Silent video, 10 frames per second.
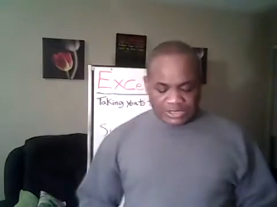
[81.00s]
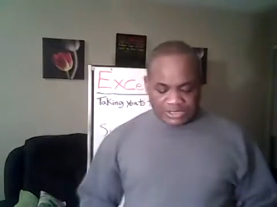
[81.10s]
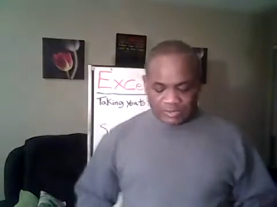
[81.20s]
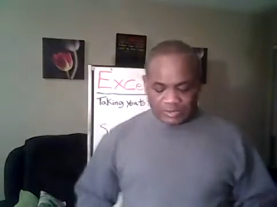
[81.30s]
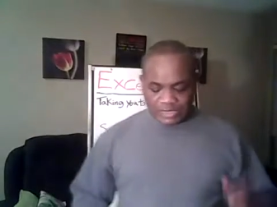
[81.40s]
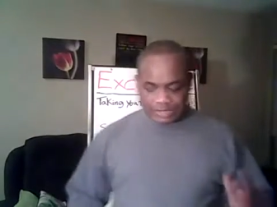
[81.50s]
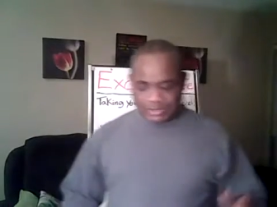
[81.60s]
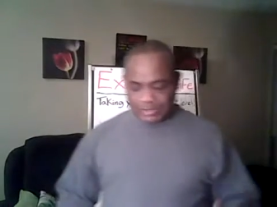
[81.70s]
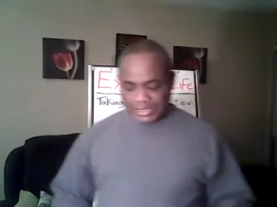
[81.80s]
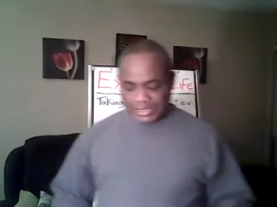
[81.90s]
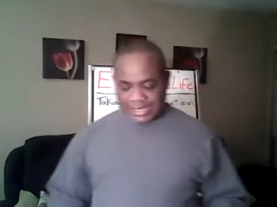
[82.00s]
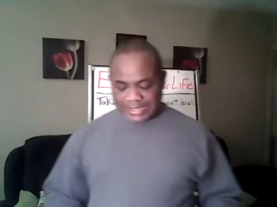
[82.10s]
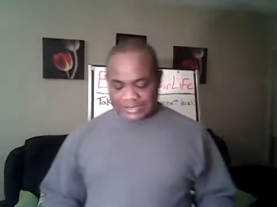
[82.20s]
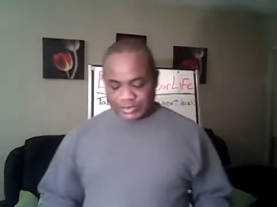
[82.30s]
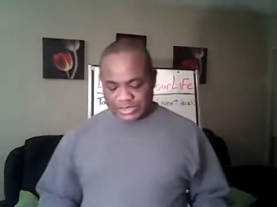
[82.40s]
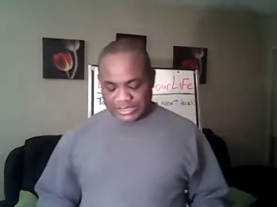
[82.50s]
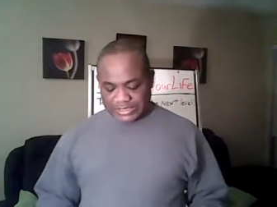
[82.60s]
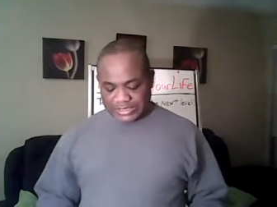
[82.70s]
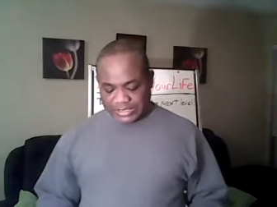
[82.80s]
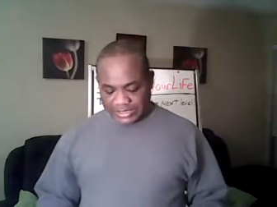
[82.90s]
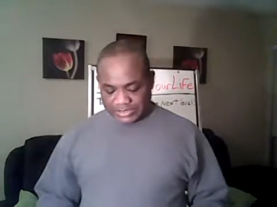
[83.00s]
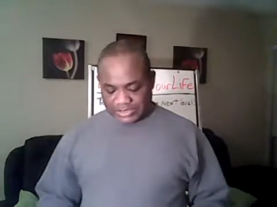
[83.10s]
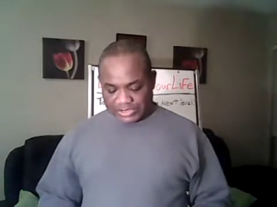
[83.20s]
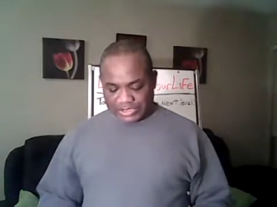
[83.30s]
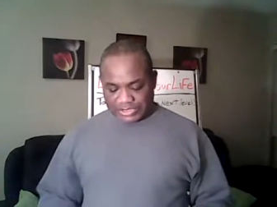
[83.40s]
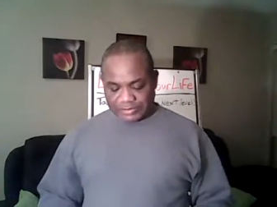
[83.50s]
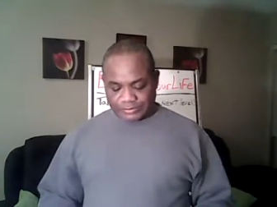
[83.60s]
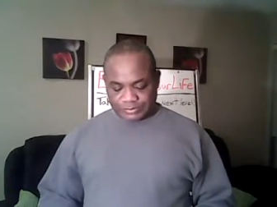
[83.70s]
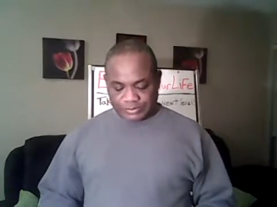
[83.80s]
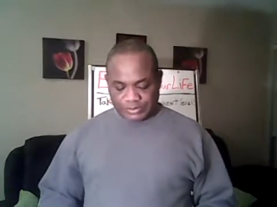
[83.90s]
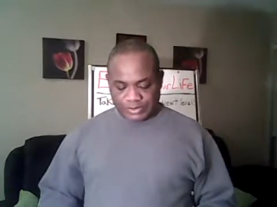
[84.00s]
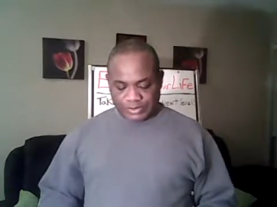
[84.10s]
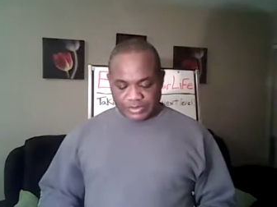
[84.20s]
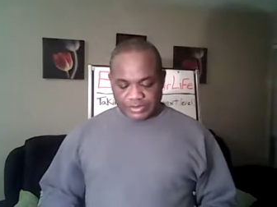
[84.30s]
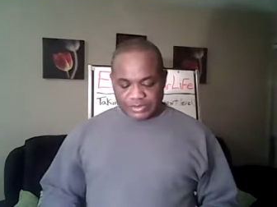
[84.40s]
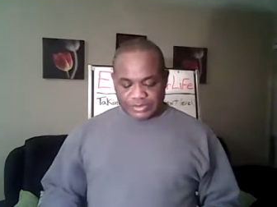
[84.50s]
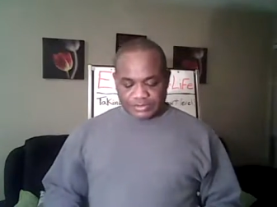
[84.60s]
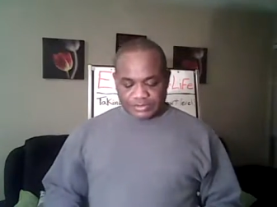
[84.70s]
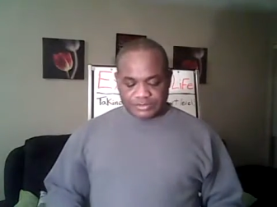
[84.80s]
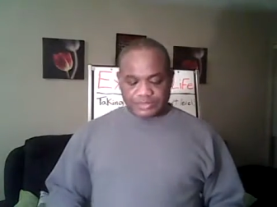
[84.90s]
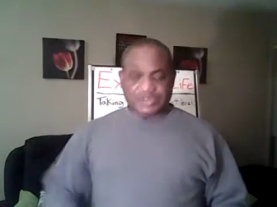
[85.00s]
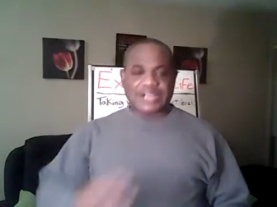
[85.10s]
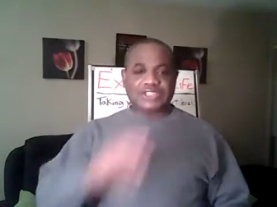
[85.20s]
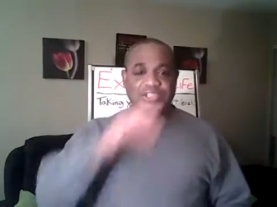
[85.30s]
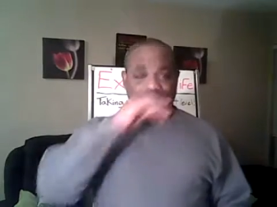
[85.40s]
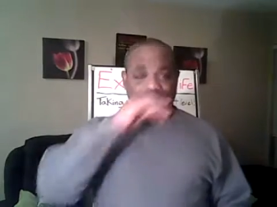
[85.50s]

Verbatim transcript: say what I mean with asking with intelligence. Oh, actually.